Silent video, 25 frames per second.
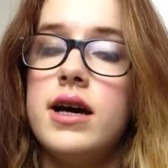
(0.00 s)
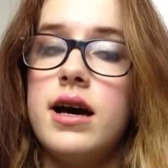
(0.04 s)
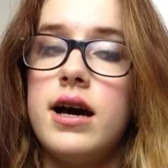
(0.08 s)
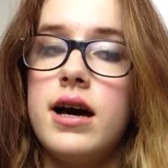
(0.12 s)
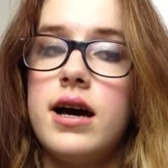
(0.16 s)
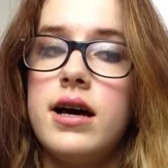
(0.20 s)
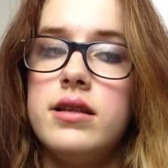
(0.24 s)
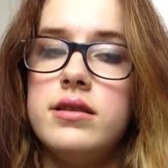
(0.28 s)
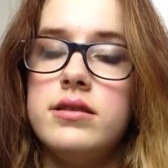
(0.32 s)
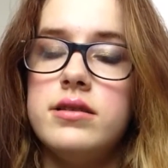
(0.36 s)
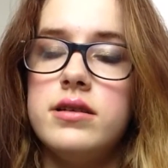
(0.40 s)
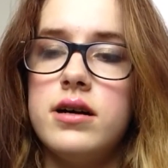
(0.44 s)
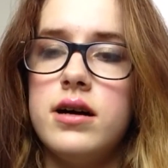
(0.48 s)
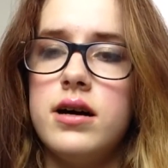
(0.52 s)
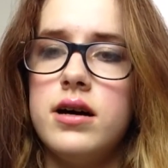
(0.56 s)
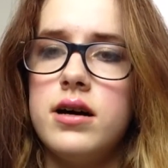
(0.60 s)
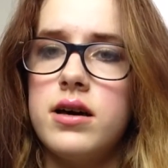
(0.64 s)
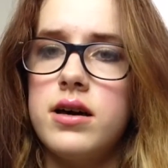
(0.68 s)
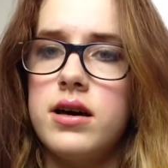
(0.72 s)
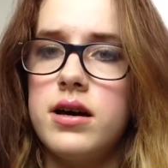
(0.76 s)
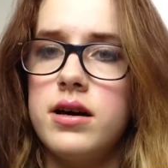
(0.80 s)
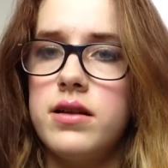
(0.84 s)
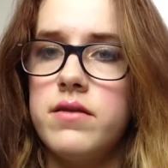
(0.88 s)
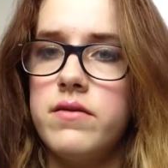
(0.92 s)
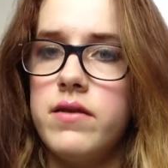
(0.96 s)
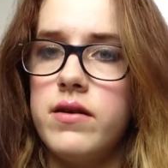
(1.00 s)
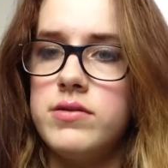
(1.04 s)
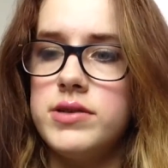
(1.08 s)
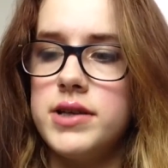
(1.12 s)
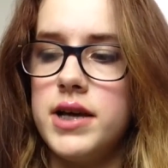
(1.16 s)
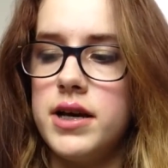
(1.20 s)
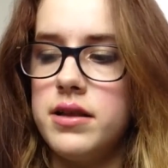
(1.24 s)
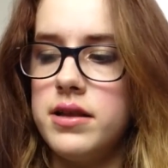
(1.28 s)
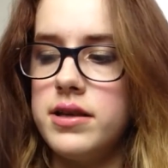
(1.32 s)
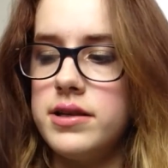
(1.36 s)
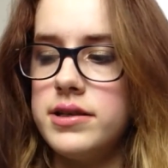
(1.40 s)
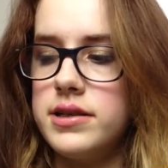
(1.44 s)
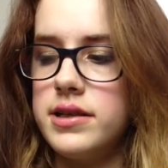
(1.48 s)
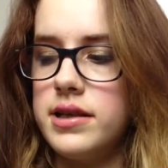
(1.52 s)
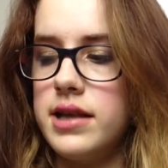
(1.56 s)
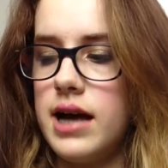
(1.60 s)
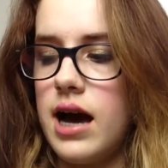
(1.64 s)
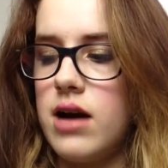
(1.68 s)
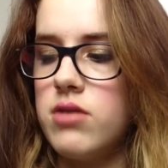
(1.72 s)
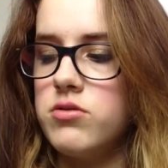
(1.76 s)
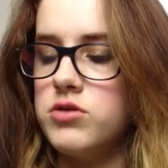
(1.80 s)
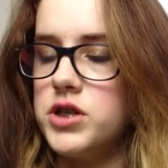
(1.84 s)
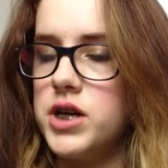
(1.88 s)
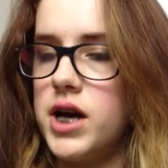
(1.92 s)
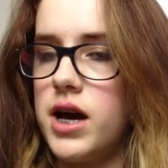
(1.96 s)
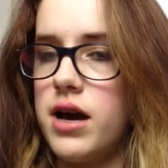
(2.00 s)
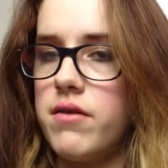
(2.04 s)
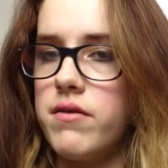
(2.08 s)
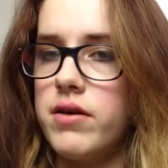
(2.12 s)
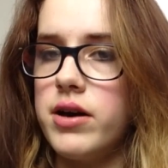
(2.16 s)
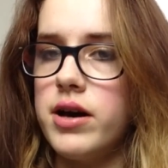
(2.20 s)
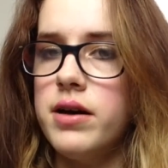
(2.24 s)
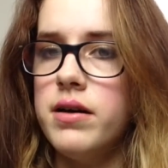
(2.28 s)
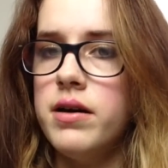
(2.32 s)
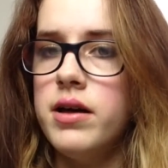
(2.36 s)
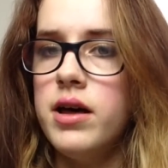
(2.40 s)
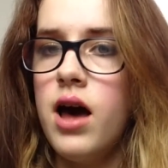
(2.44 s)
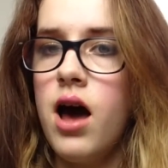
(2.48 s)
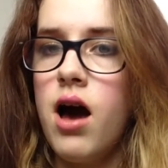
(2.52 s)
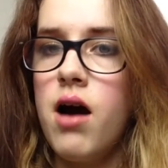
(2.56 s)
and I kind of, there was like this lounger area.